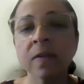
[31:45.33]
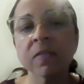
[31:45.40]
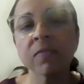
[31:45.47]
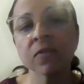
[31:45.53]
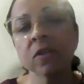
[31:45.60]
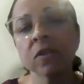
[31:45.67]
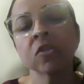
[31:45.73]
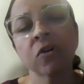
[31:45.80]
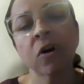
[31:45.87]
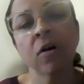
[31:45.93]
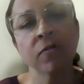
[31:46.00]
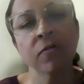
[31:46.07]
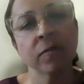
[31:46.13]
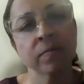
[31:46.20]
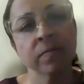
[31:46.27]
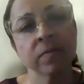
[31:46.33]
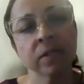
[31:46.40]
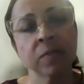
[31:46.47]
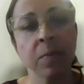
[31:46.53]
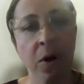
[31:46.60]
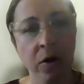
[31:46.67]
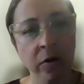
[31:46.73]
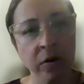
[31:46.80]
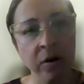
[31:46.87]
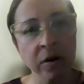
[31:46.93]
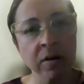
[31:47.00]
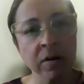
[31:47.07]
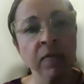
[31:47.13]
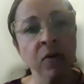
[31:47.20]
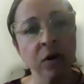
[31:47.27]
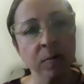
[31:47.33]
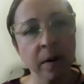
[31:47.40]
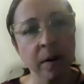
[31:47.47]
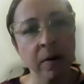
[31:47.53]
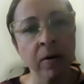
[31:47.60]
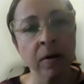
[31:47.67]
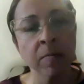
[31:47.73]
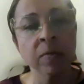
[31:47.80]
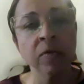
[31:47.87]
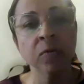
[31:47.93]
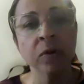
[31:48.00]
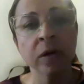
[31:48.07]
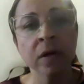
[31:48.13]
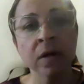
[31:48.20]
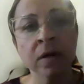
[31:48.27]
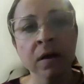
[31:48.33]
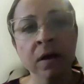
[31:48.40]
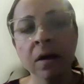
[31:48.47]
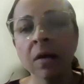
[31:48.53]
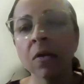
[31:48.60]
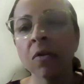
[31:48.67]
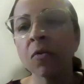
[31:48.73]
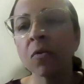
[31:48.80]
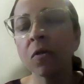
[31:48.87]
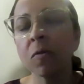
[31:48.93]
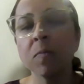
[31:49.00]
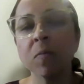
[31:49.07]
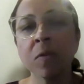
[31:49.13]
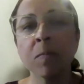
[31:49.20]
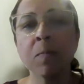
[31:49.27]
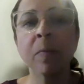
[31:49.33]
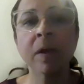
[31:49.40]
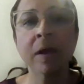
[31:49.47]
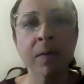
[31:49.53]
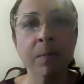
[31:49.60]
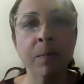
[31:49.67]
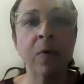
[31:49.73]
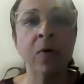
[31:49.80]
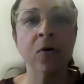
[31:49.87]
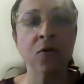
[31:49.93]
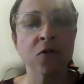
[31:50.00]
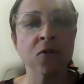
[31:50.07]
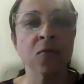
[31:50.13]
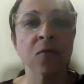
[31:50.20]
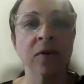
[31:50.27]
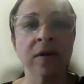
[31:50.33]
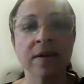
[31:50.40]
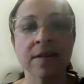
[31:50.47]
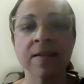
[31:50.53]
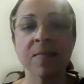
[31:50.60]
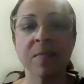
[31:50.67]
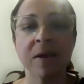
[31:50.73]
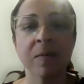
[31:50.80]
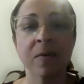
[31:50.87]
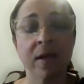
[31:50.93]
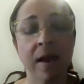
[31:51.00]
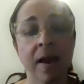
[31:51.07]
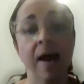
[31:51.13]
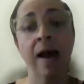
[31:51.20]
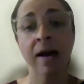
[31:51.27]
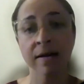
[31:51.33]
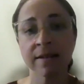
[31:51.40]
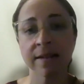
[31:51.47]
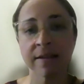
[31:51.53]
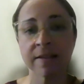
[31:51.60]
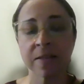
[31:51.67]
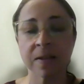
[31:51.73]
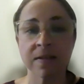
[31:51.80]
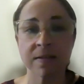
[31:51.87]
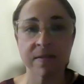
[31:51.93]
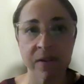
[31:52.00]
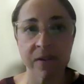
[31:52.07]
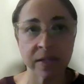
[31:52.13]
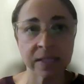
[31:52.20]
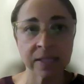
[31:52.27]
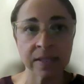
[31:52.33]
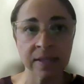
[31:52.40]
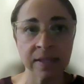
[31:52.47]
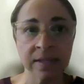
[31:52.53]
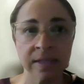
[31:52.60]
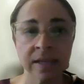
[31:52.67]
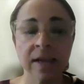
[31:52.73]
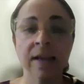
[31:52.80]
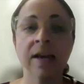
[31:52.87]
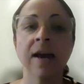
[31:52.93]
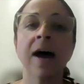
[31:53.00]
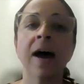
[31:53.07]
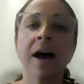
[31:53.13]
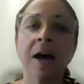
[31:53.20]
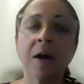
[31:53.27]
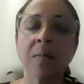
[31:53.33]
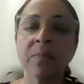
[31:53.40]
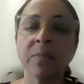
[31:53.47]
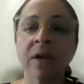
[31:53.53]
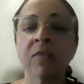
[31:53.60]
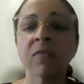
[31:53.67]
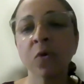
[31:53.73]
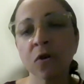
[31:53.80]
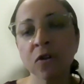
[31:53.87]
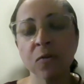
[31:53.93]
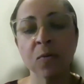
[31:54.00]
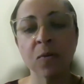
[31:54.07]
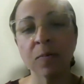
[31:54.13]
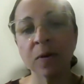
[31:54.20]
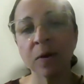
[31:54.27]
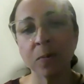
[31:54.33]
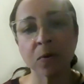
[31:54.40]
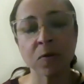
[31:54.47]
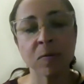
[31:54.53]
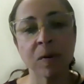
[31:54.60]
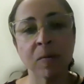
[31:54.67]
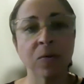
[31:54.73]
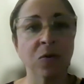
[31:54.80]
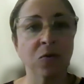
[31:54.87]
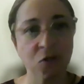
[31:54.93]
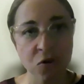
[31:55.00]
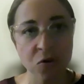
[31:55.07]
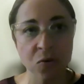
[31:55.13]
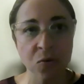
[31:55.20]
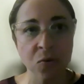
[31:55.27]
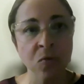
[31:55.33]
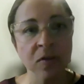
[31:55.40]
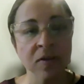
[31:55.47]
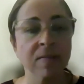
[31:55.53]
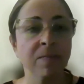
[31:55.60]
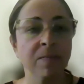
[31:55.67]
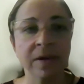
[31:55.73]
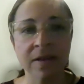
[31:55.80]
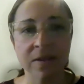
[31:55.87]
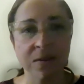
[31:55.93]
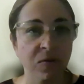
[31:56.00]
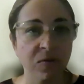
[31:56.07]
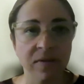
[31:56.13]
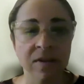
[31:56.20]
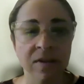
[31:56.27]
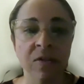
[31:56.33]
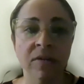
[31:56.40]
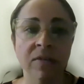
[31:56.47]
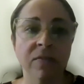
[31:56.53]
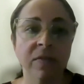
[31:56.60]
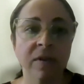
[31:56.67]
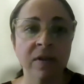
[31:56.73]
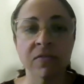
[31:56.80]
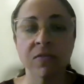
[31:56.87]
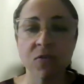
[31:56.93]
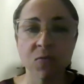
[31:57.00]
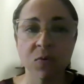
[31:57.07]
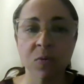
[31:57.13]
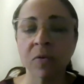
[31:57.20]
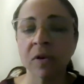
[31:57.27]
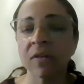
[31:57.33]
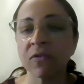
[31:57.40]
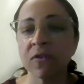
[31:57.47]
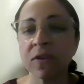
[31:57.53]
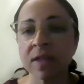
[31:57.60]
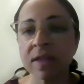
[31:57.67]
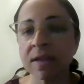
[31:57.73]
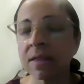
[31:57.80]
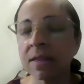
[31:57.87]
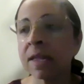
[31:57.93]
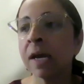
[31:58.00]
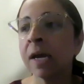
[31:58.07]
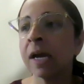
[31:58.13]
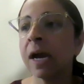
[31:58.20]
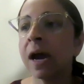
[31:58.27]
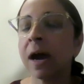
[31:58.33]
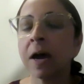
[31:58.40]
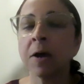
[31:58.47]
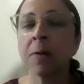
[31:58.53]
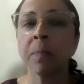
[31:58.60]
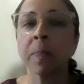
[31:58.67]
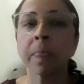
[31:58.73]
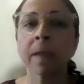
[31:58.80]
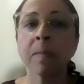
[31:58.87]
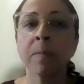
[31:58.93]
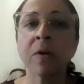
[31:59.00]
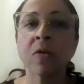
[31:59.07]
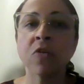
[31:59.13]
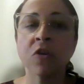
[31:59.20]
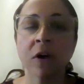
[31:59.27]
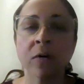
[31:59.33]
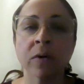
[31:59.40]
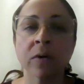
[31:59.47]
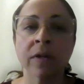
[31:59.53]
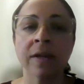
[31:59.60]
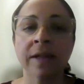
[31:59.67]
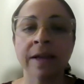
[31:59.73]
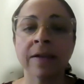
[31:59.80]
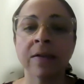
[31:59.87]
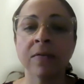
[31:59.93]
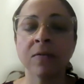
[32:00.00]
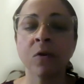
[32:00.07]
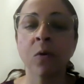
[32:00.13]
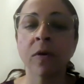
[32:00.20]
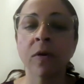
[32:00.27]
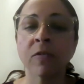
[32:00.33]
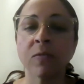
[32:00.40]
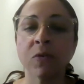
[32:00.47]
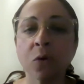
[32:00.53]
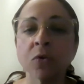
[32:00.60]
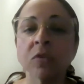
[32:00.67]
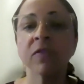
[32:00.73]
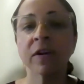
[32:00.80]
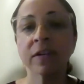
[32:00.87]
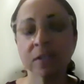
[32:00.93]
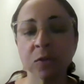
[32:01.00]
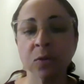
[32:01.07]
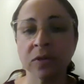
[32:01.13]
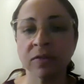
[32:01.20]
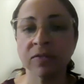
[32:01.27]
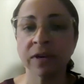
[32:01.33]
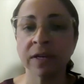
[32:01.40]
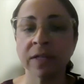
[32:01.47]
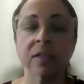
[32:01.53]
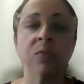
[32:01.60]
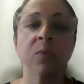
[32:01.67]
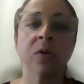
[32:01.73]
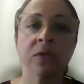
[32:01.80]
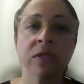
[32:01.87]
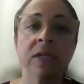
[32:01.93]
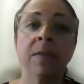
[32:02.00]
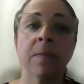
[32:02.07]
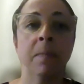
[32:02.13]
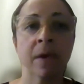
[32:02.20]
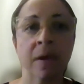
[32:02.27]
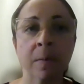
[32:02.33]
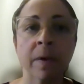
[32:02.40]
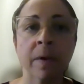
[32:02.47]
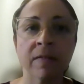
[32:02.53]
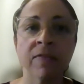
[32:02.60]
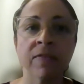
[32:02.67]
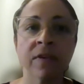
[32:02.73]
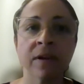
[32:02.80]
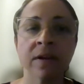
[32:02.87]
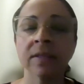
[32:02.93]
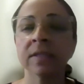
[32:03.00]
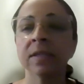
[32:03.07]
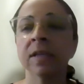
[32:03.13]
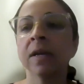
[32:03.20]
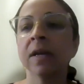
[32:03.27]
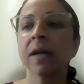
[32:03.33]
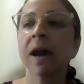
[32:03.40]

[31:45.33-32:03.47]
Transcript: the differences are often smaller if you're comparing between. So the big push is really to be able to access these devices. And of course, we want people to be able to choose because there's a lot of individual preferences. But generally, like going from no device to a device is where you see the big benefit,